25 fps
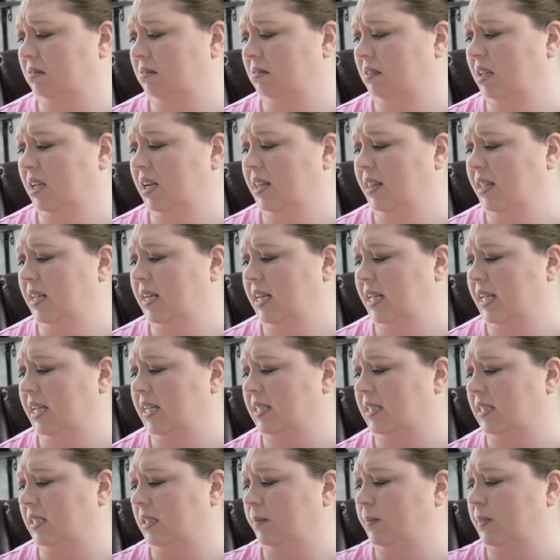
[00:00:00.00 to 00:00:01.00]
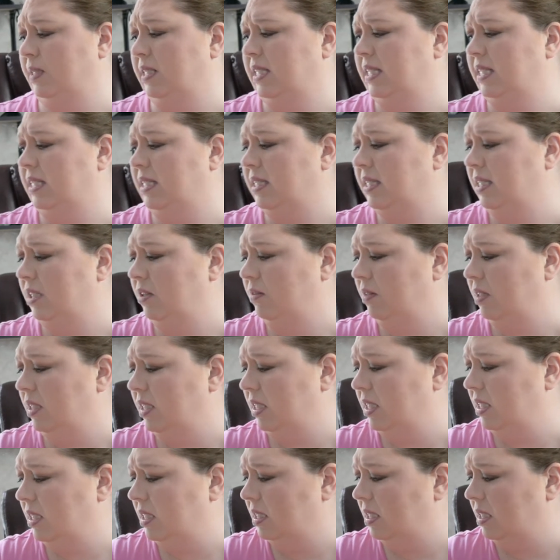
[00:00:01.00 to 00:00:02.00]
none of the NYX lipsticks do
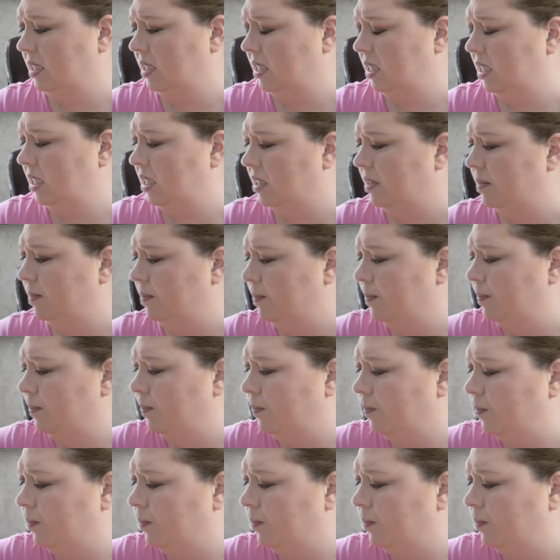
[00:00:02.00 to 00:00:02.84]
this. Um,